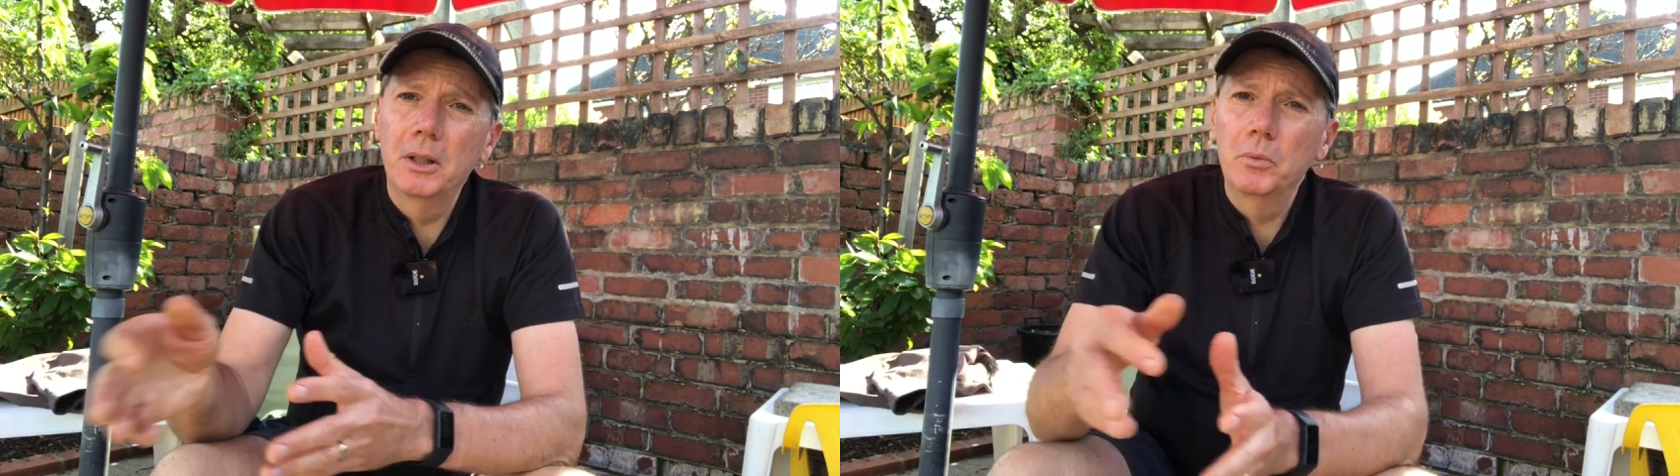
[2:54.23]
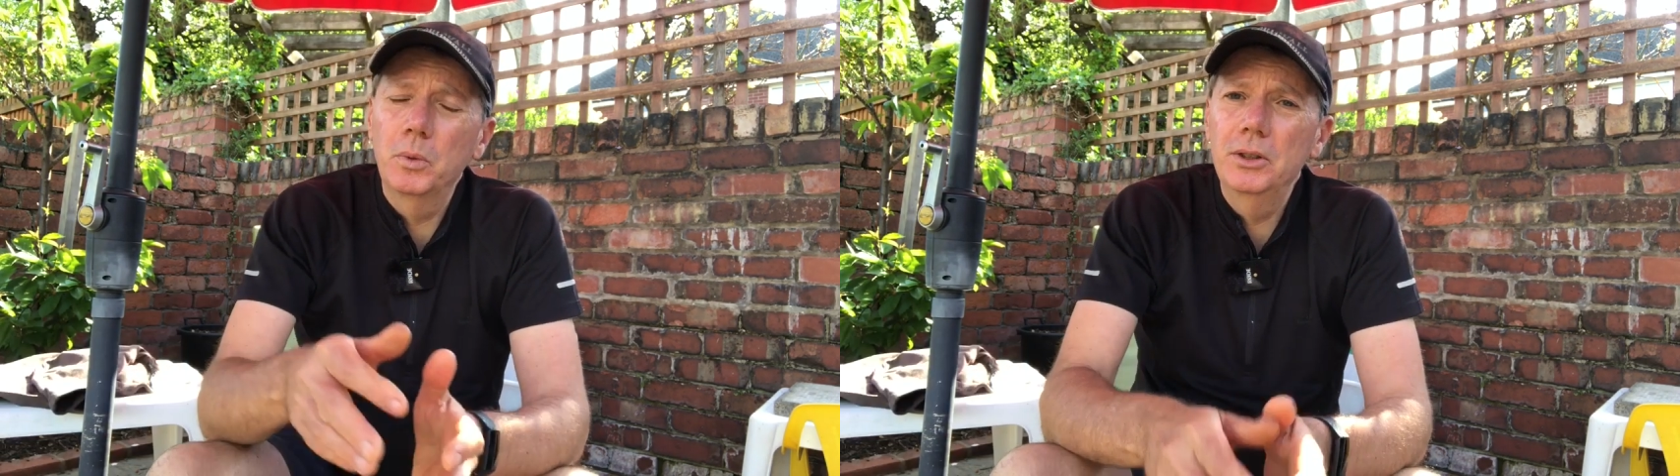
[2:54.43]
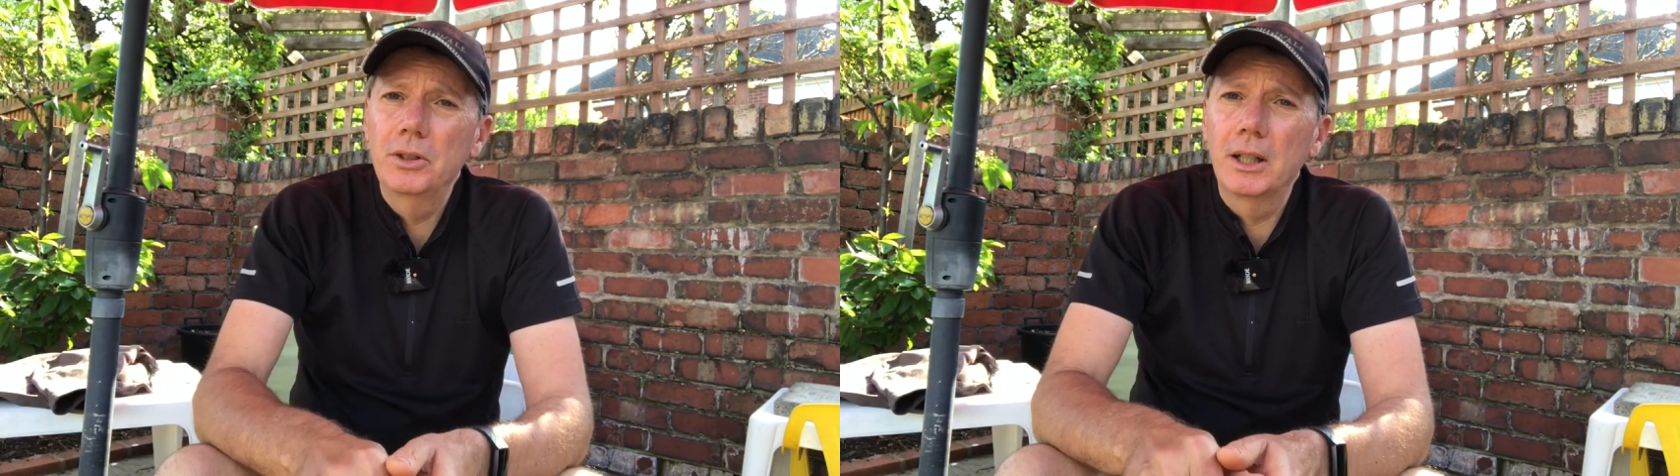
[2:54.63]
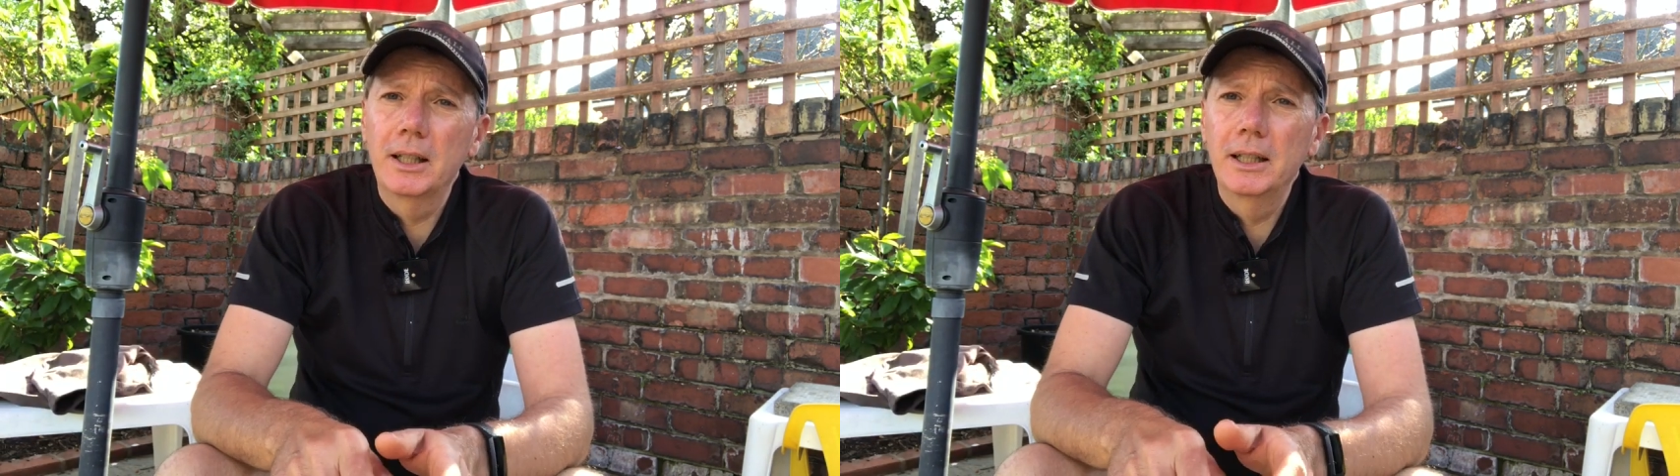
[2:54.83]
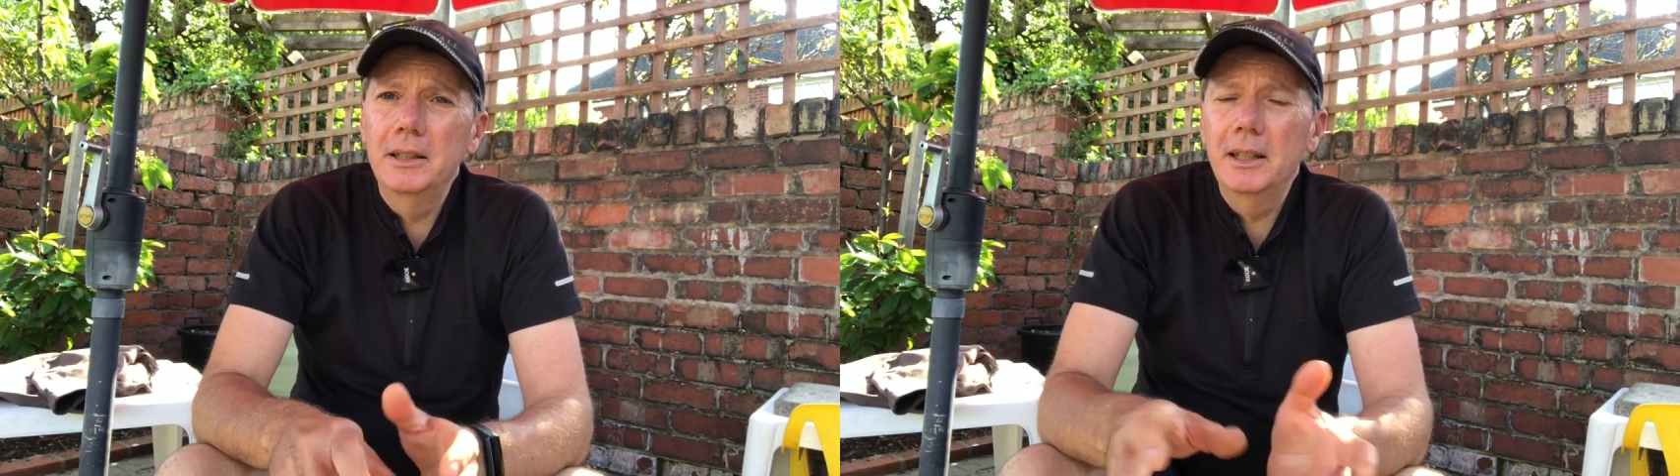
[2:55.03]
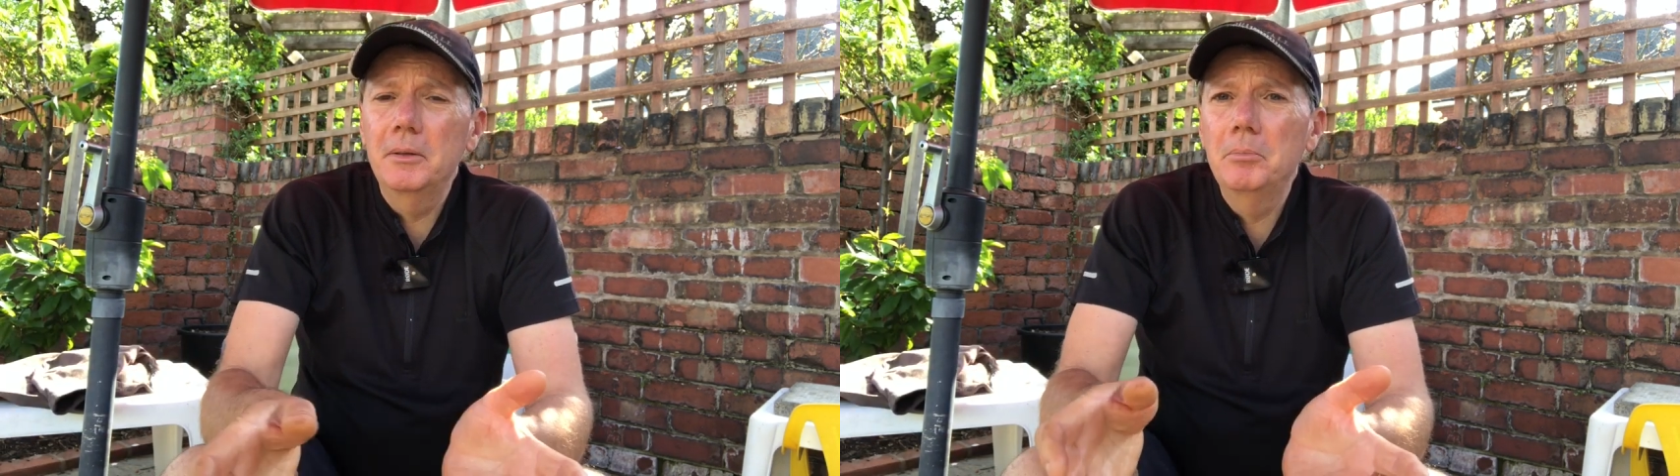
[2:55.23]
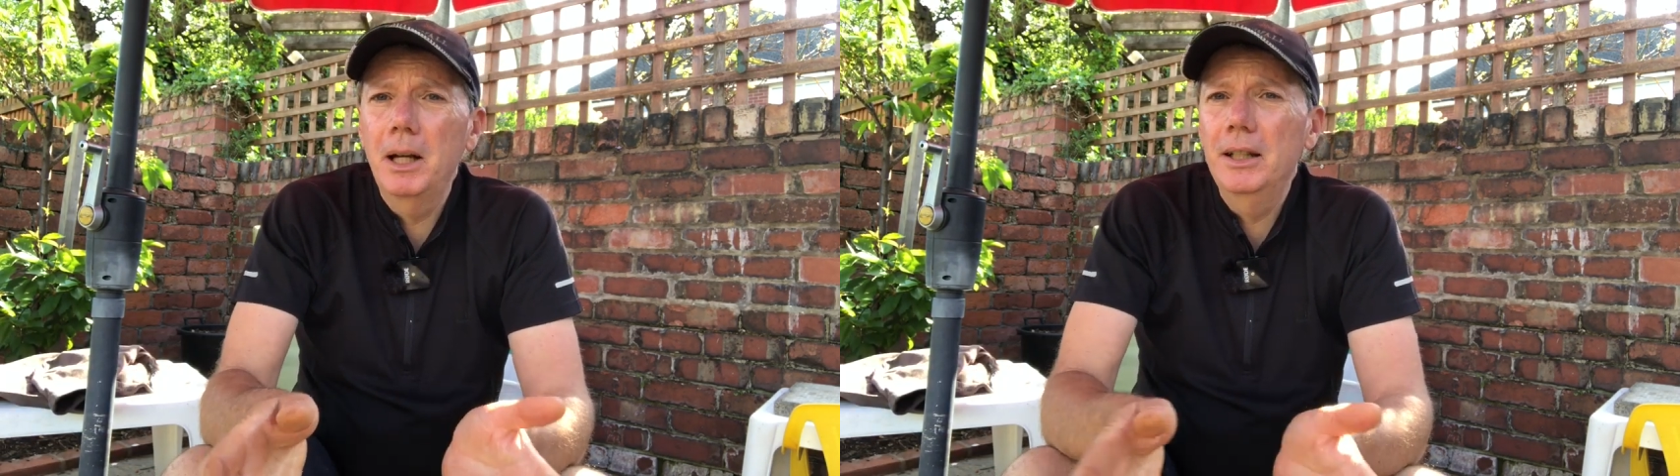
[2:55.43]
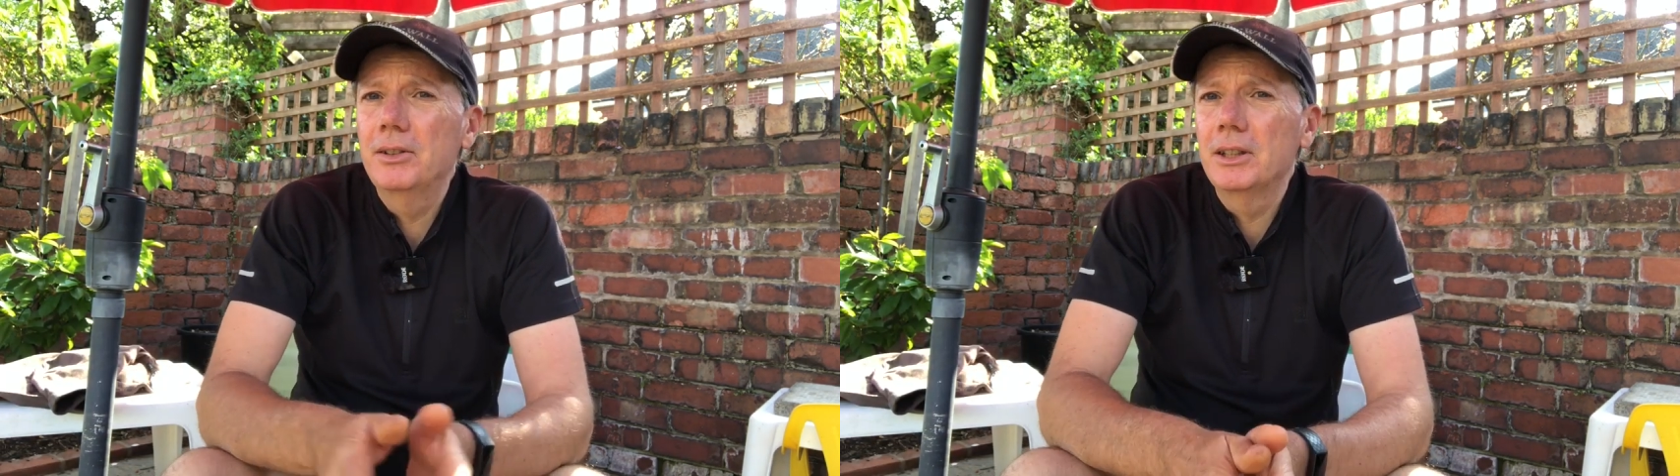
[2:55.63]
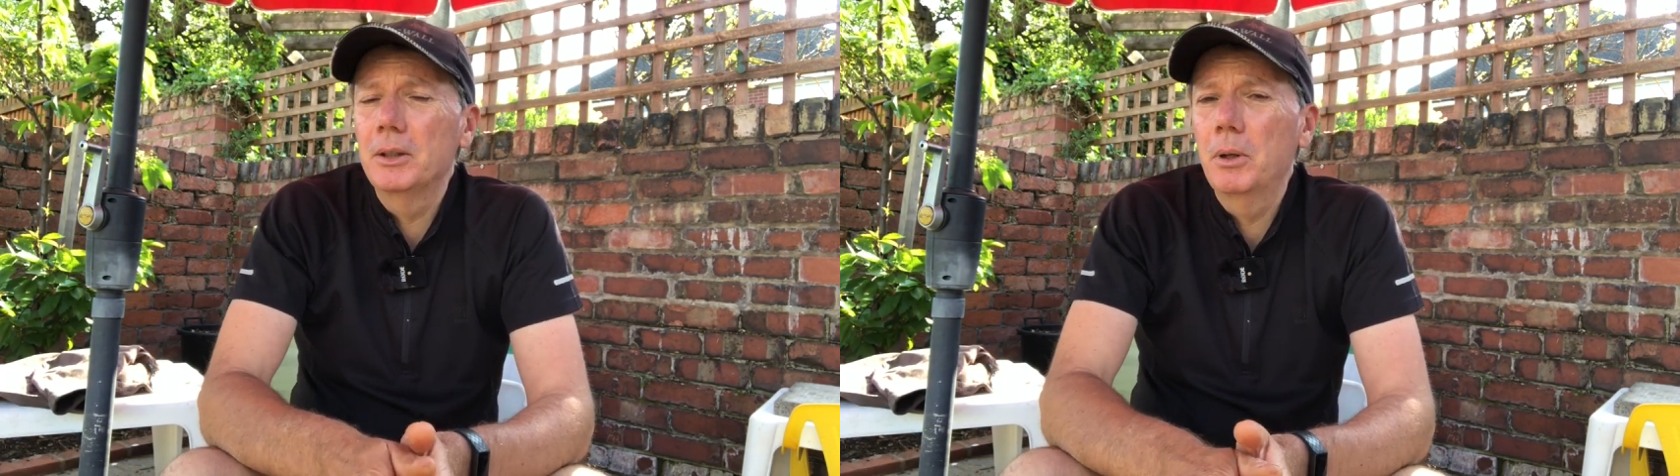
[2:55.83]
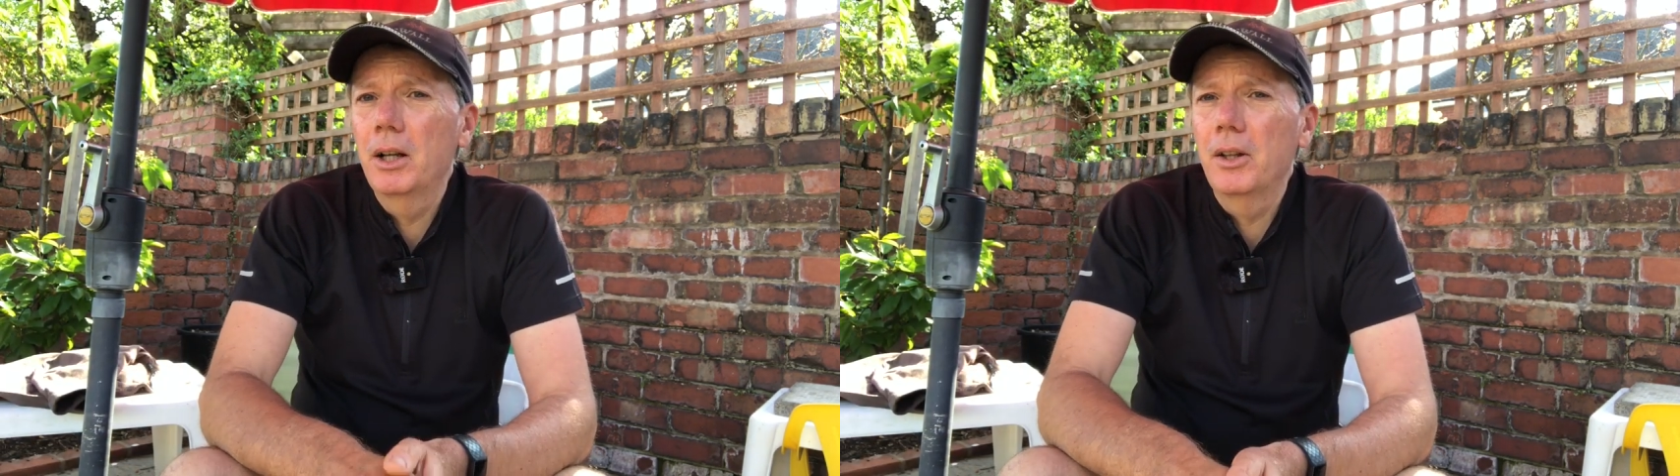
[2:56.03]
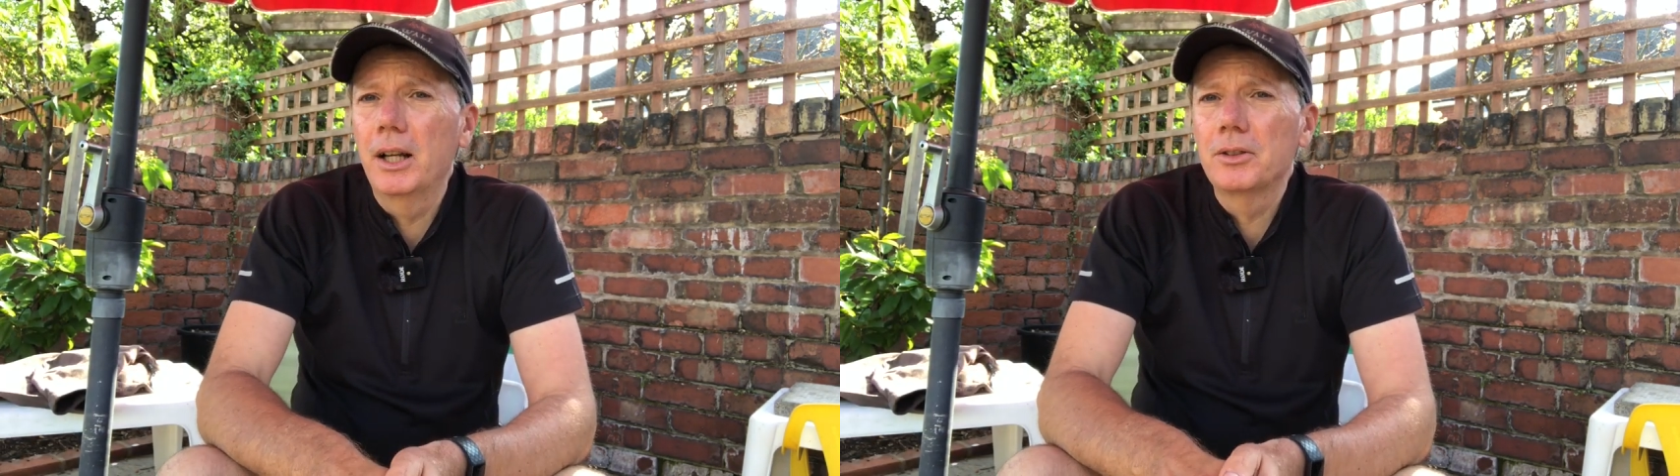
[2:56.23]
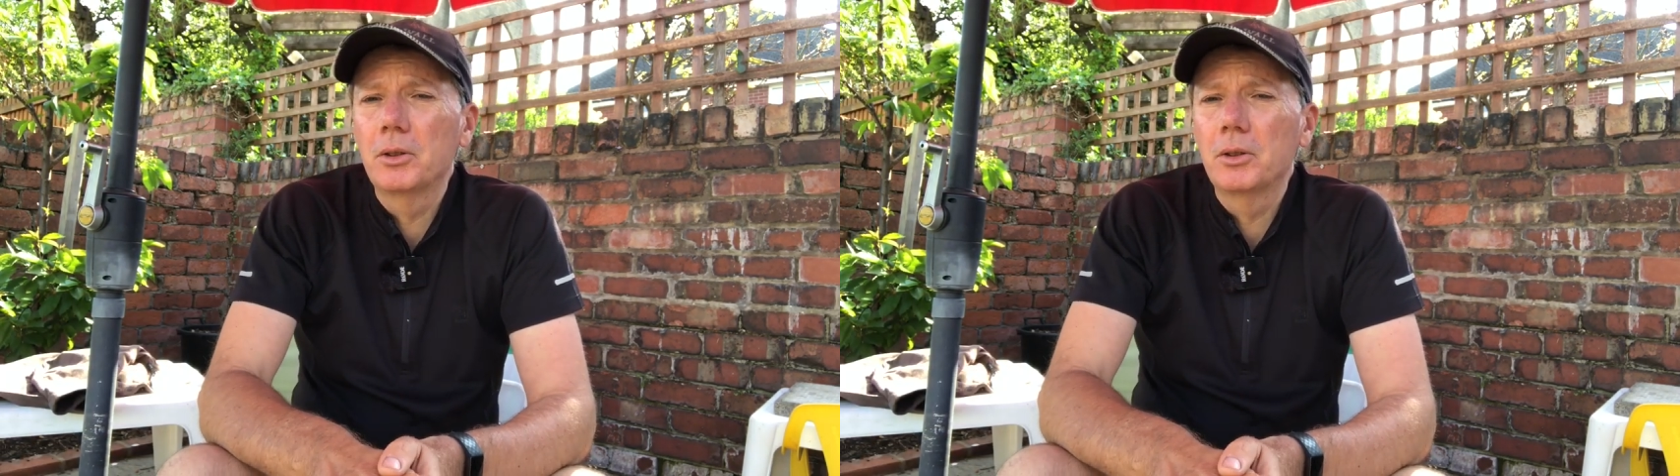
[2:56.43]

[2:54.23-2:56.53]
and winter and it did amazingly well there.